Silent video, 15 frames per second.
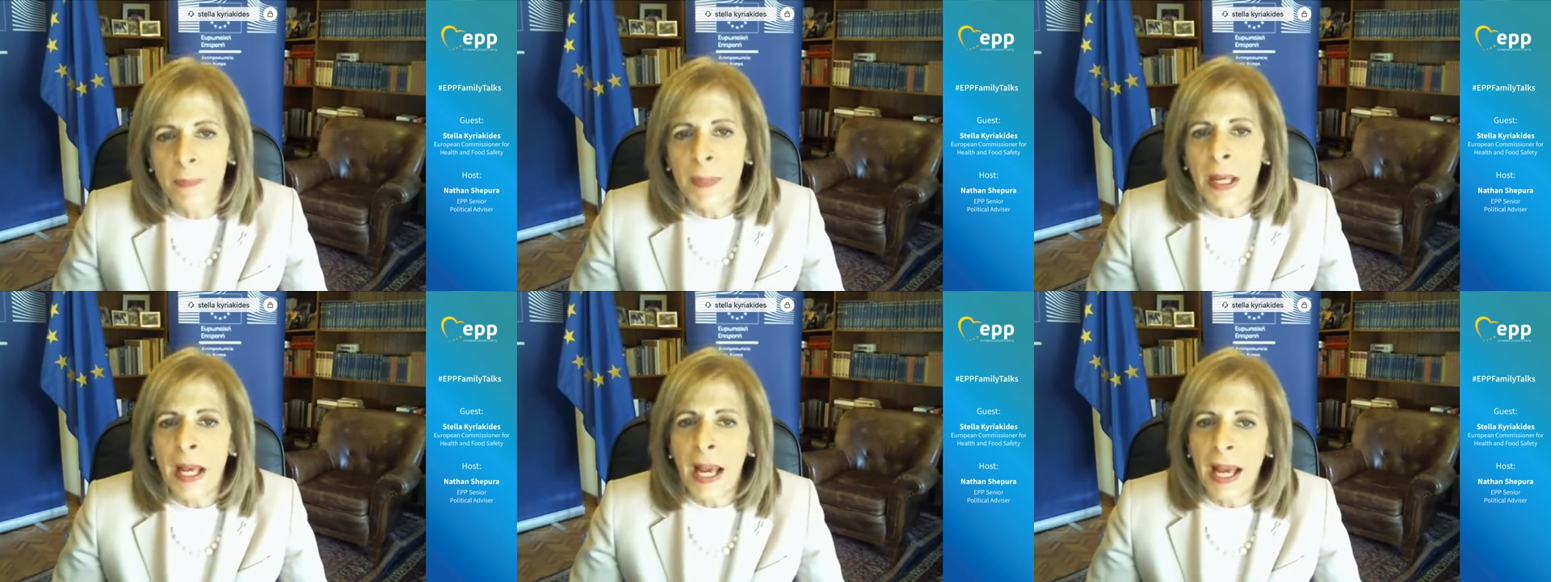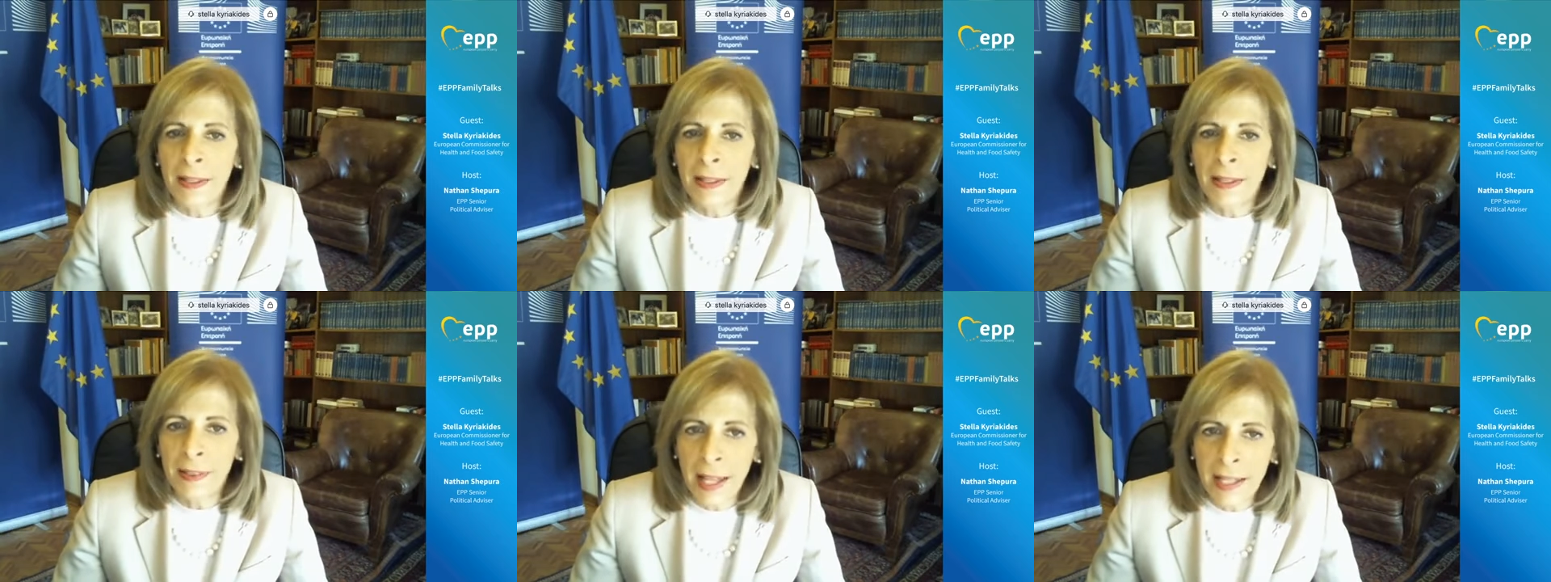And
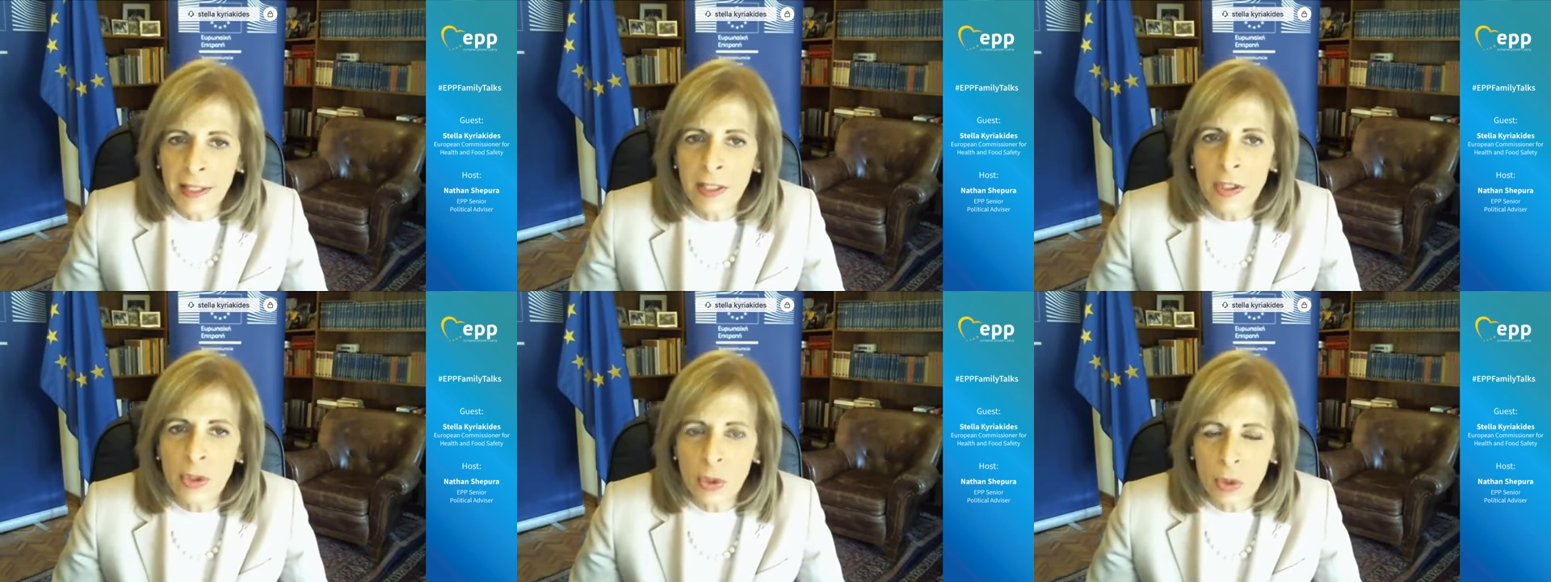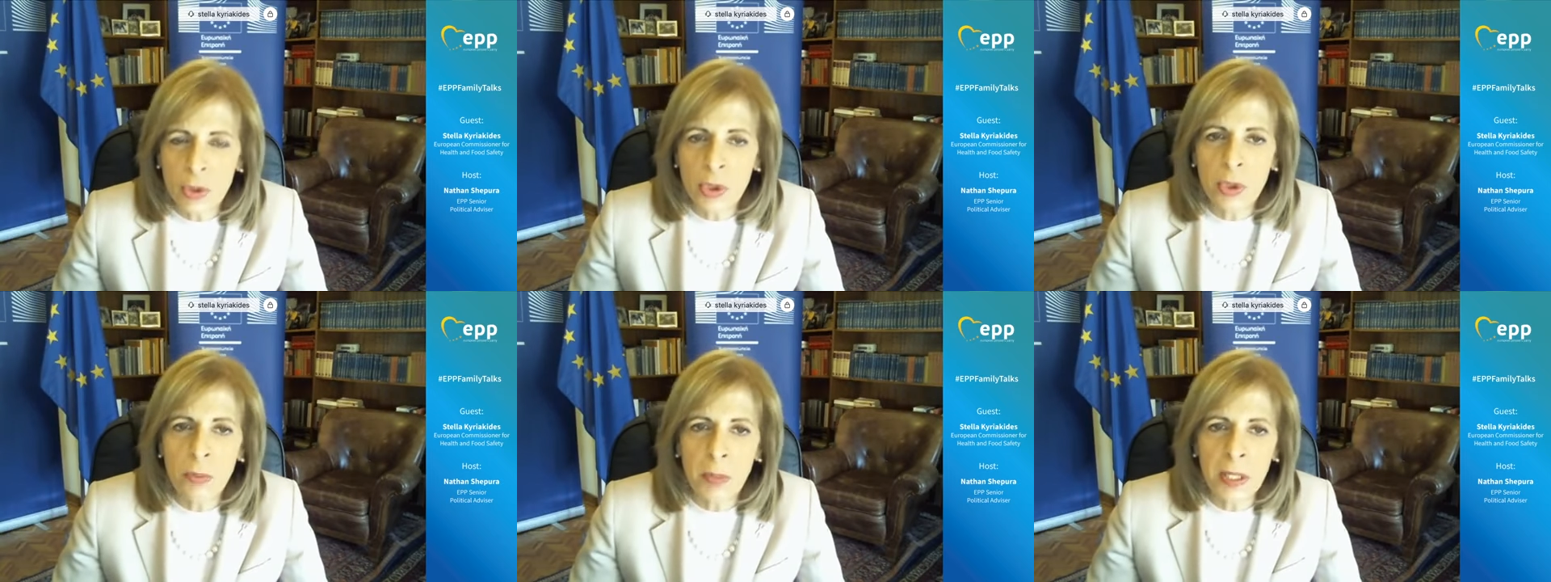that is also
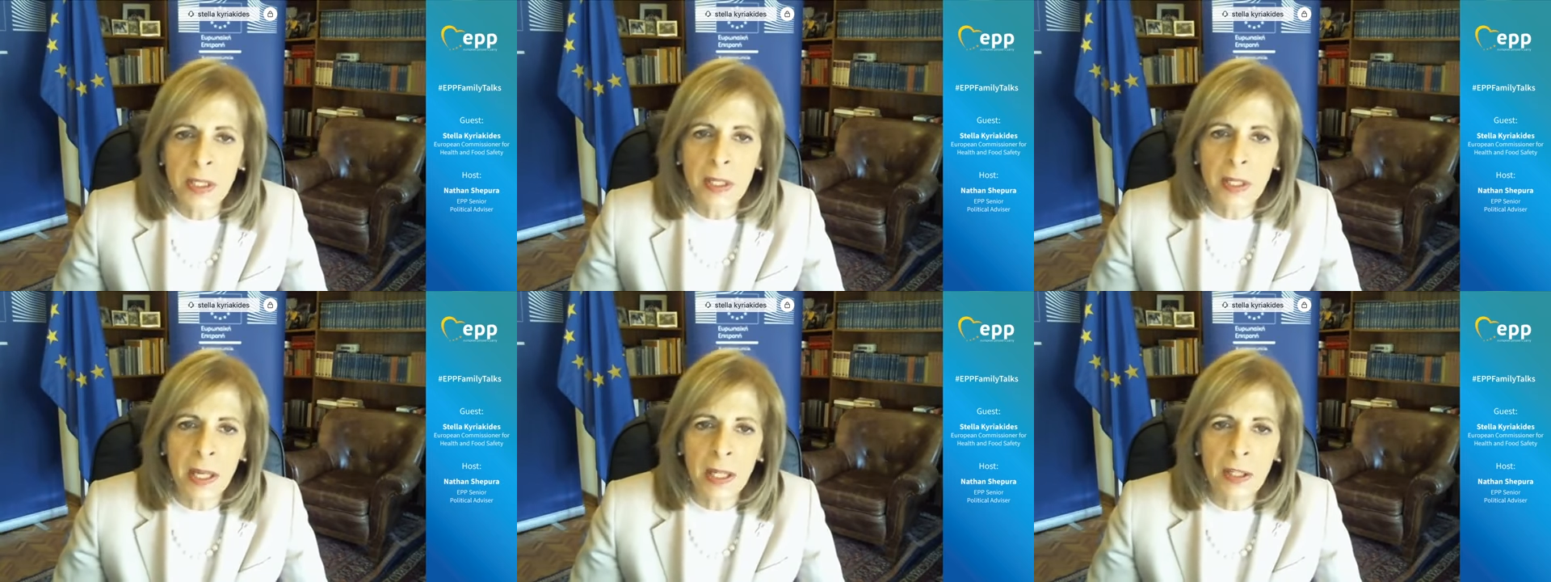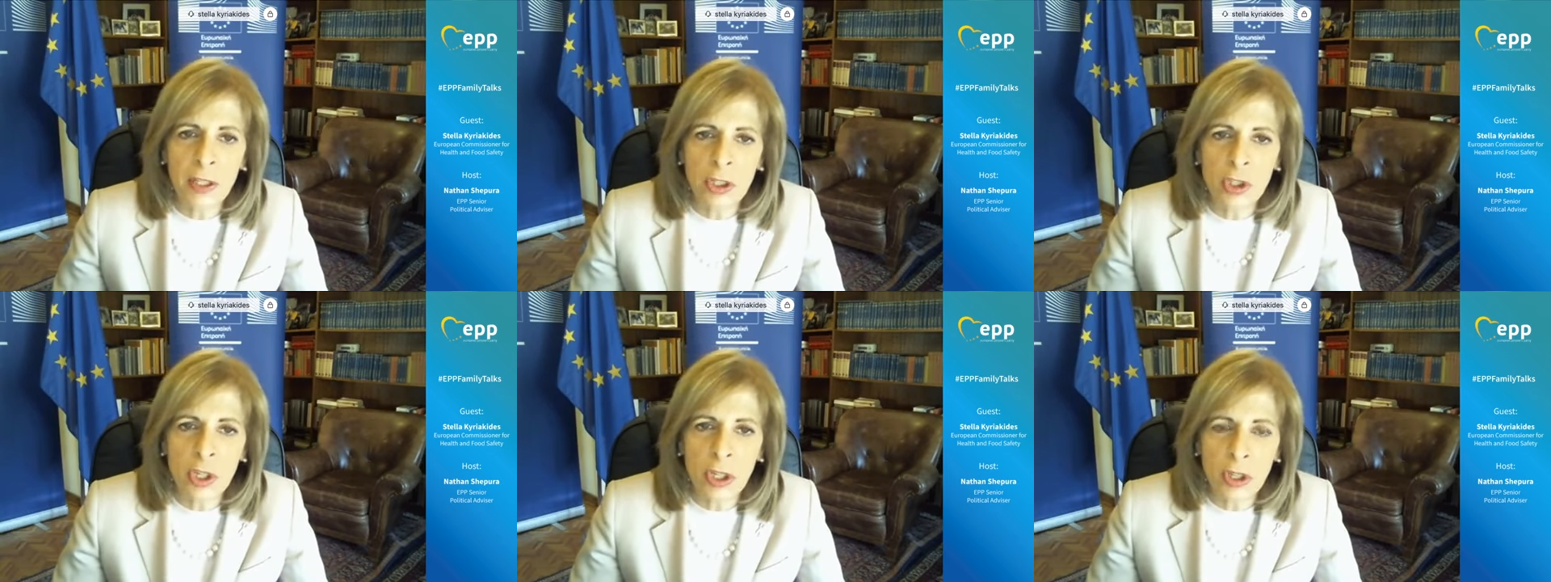mental
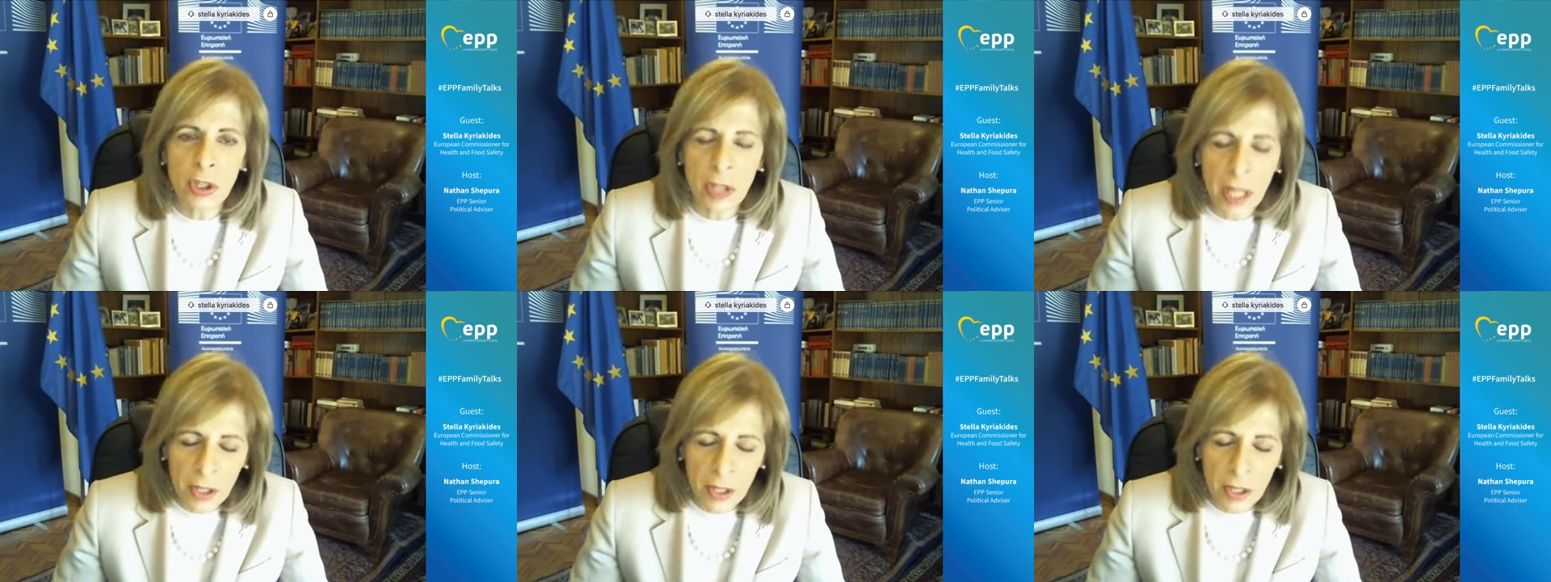health